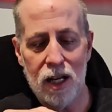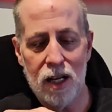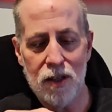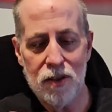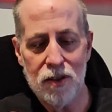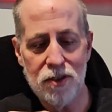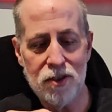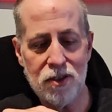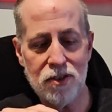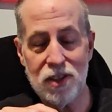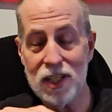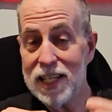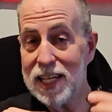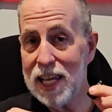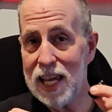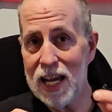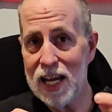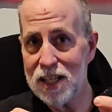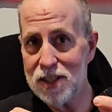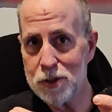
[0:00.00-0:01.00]
This is a
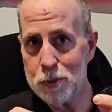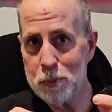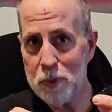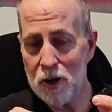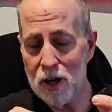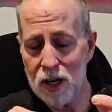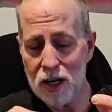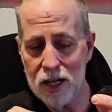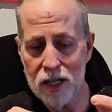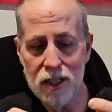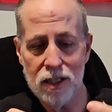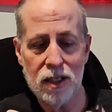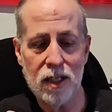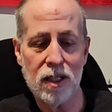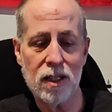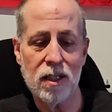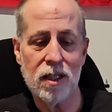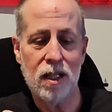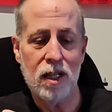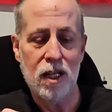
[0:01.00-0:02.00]
cast part,
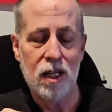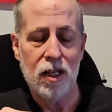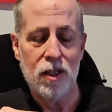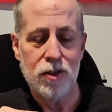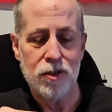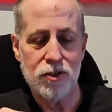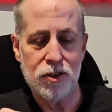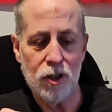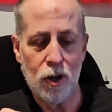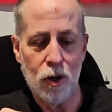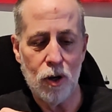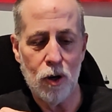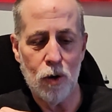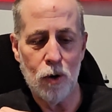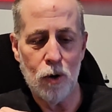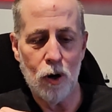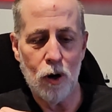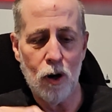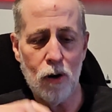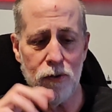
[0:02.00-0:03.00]

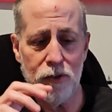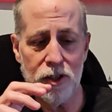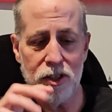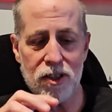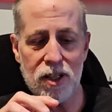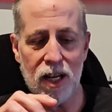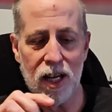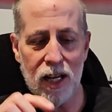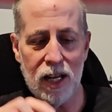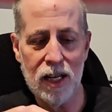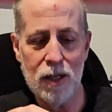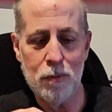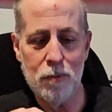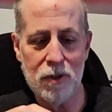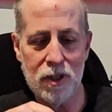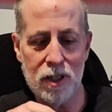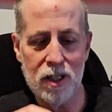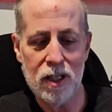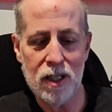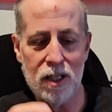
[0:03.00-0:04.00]
So over
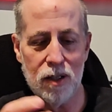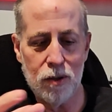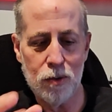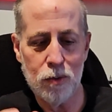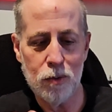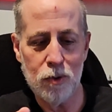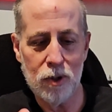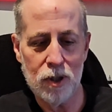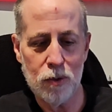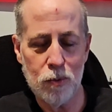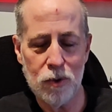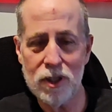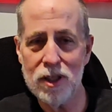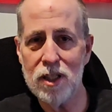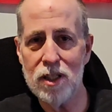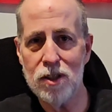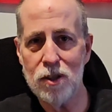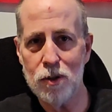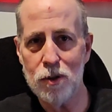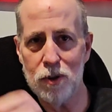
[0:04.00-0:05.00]
time, what
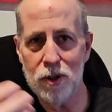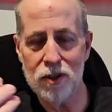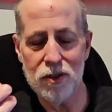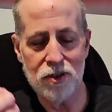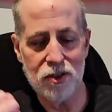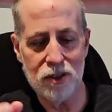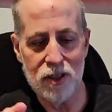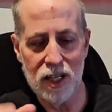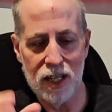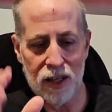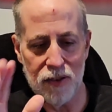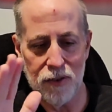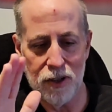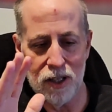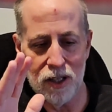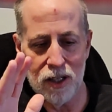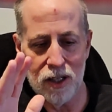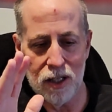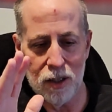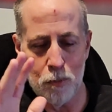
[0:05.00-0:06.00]
they do is they have
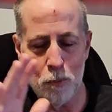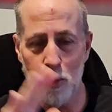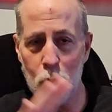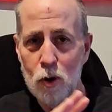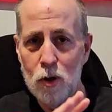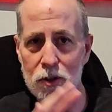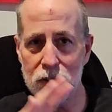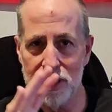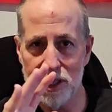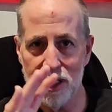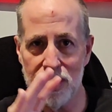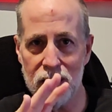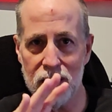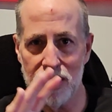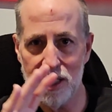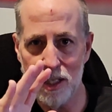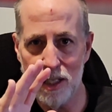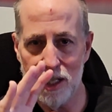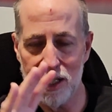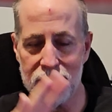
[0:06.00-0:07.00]
a mold,
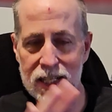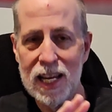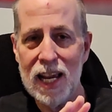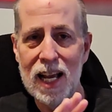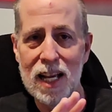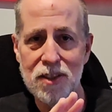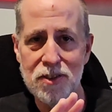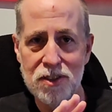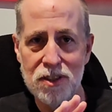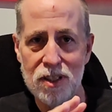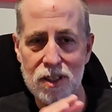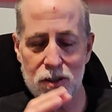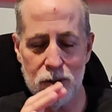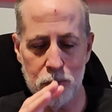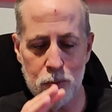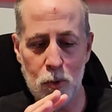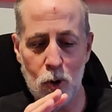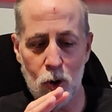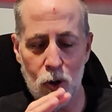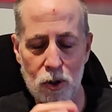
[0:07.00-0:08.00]
a cast
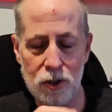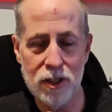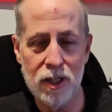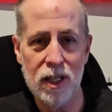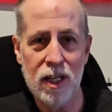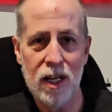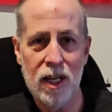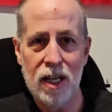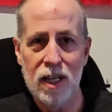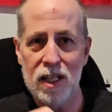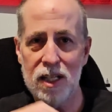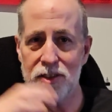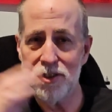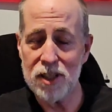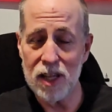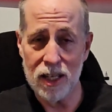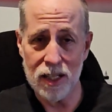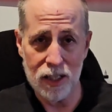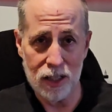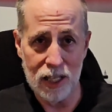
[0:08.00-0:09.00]
mold. It's
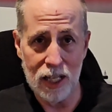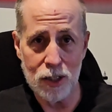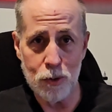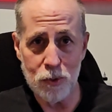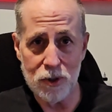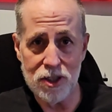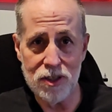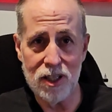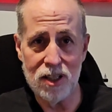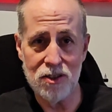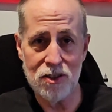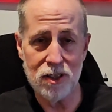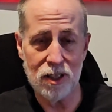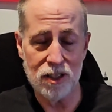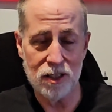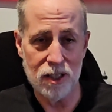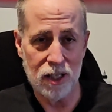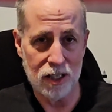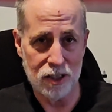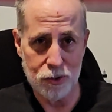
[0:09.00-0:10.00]
kind of like what
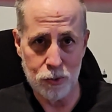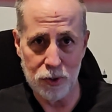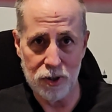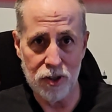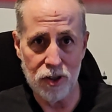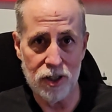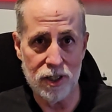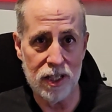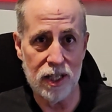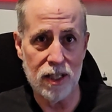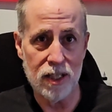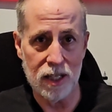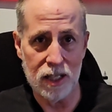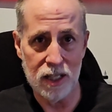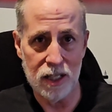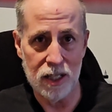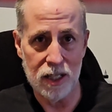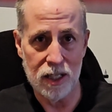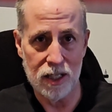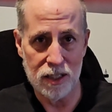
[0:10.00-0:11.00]
Tesla does with their
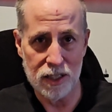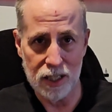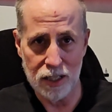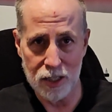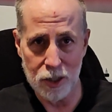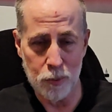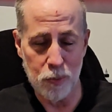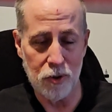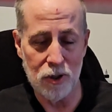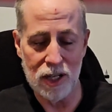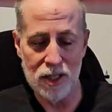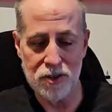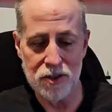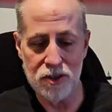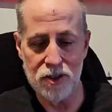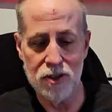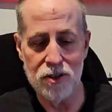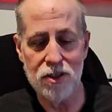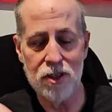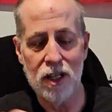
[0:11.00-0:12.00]
giga
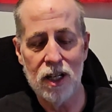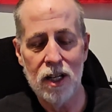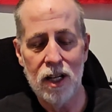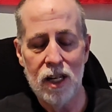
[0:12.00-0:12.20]
presses.